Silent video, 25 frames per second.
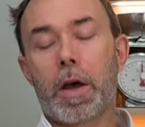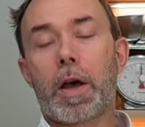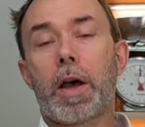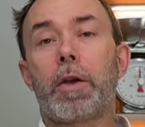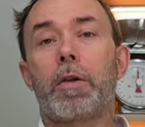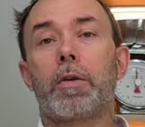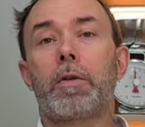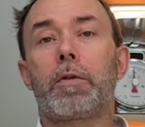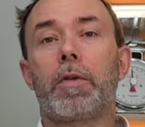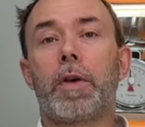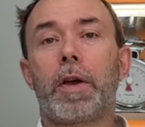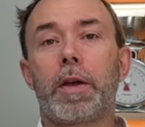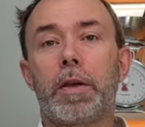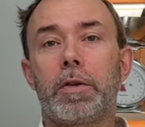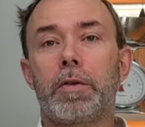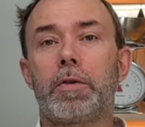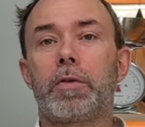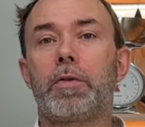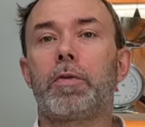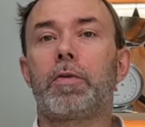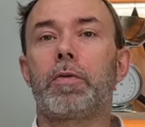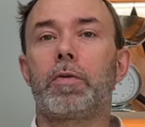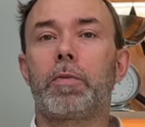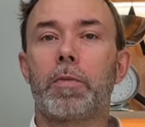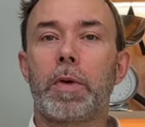advise
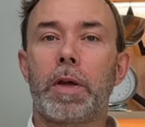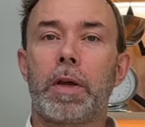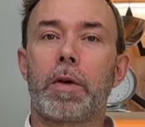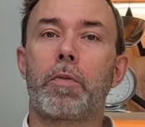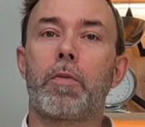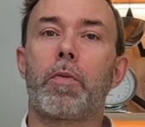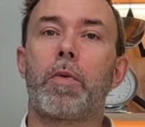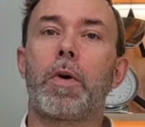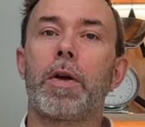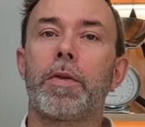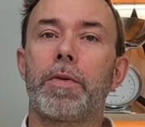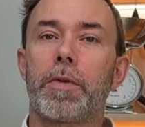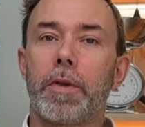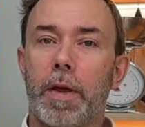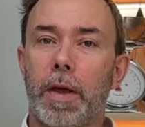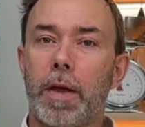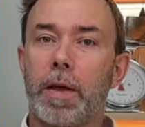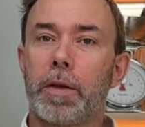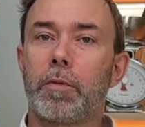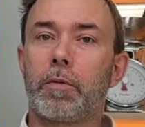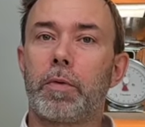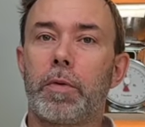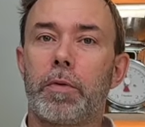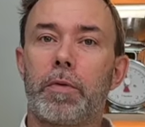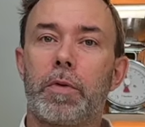you to make one
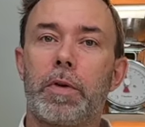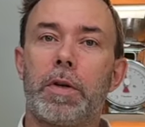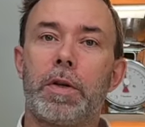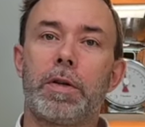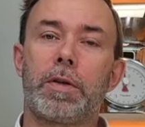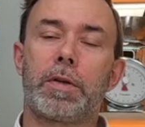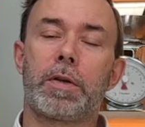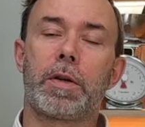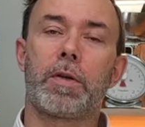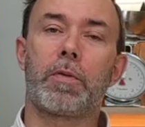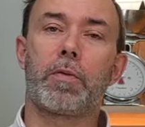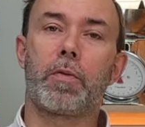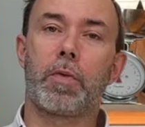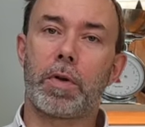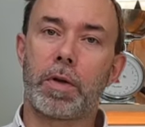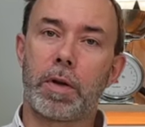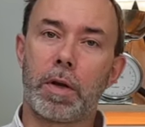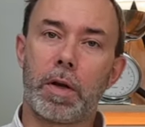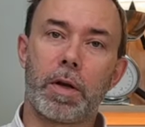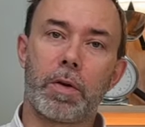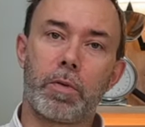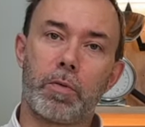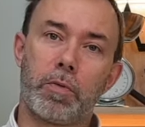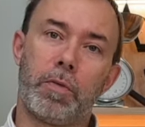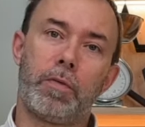end with this and one
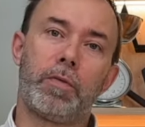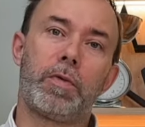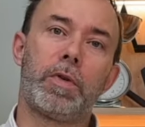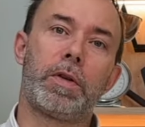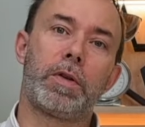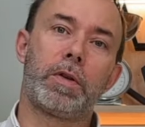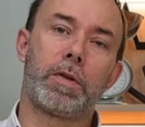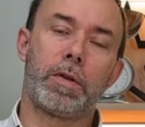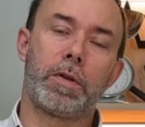end with this.